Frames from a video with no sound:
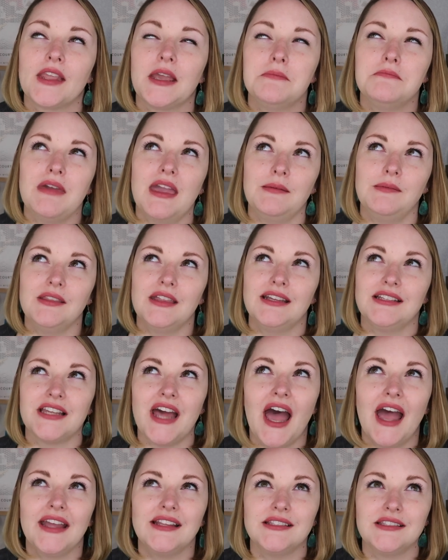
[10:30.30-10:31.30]
maybe they
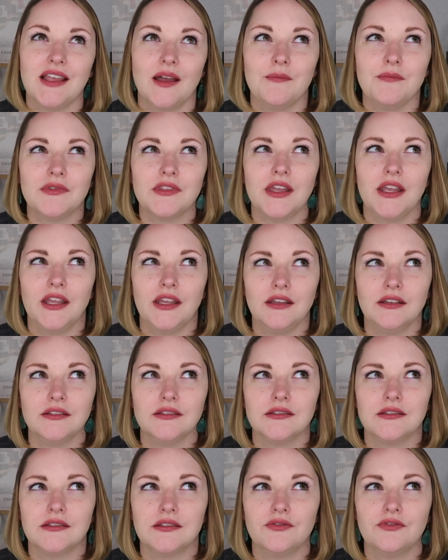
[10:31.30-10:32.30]
tied some
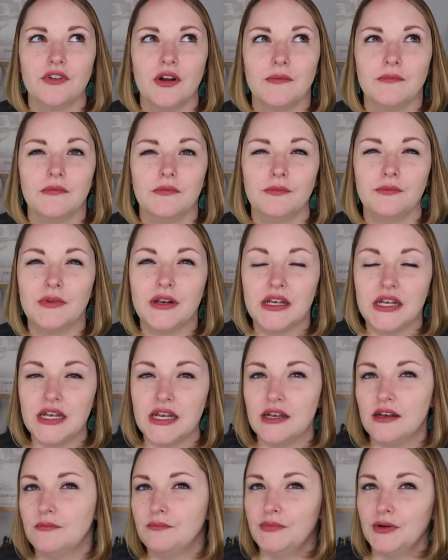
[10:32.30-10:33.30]
things
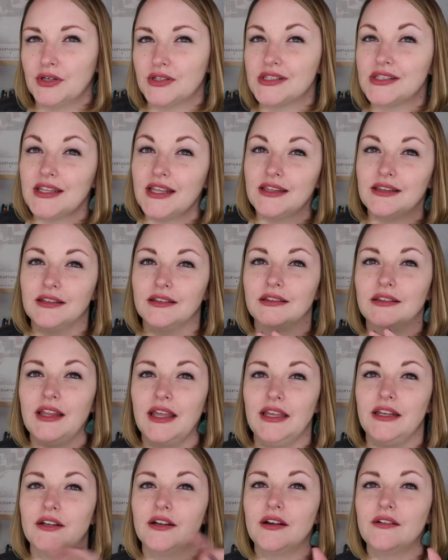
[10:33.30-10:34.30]
from books in the
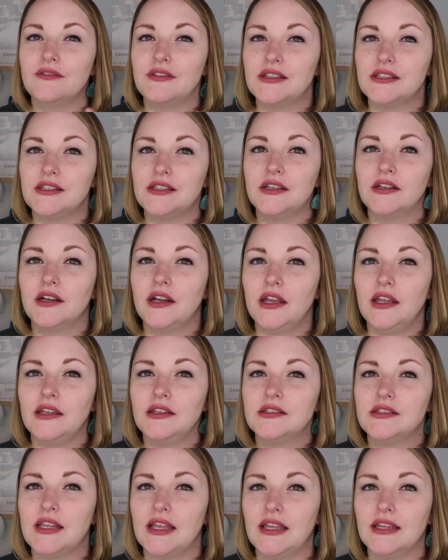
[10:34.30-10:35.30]
later of the
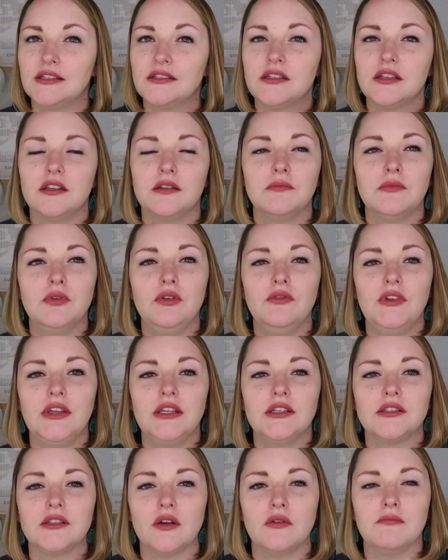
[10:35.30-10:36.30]
series into the
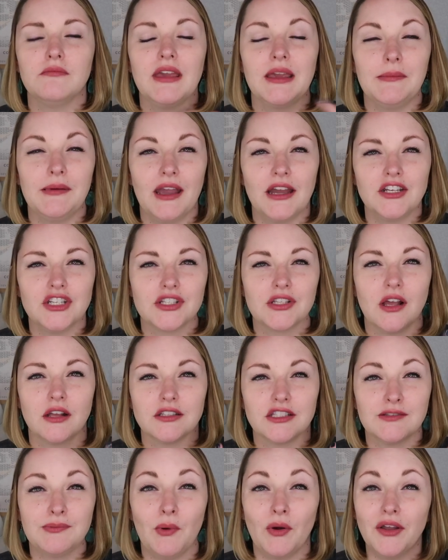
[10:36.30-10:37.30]
movie. So maybe I just
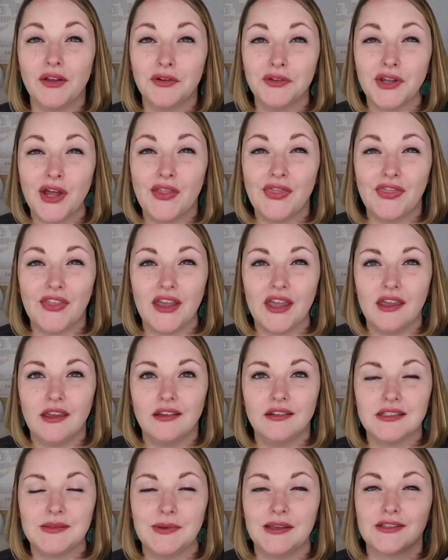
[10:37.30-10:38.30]
got spoiled on
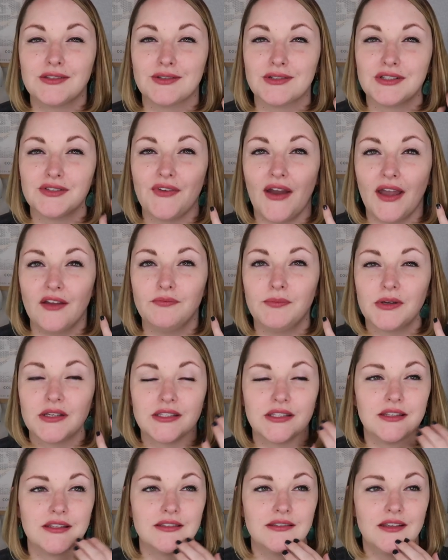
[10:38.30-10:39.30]
things because there's 5
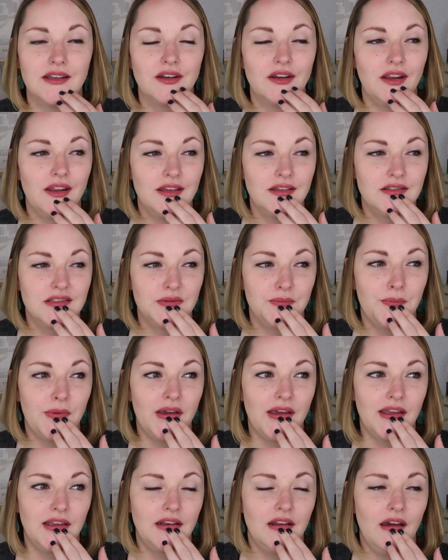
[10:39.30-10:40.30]
books in the series,
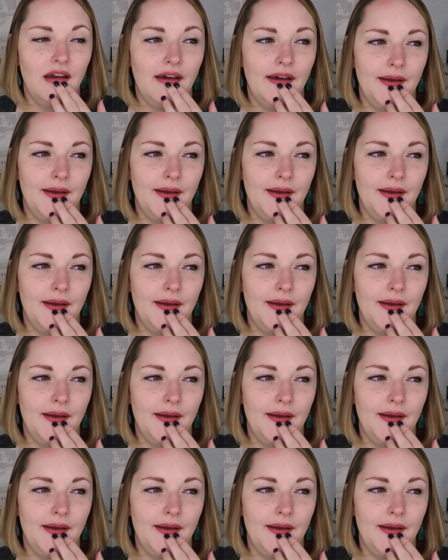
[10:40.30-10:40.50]
but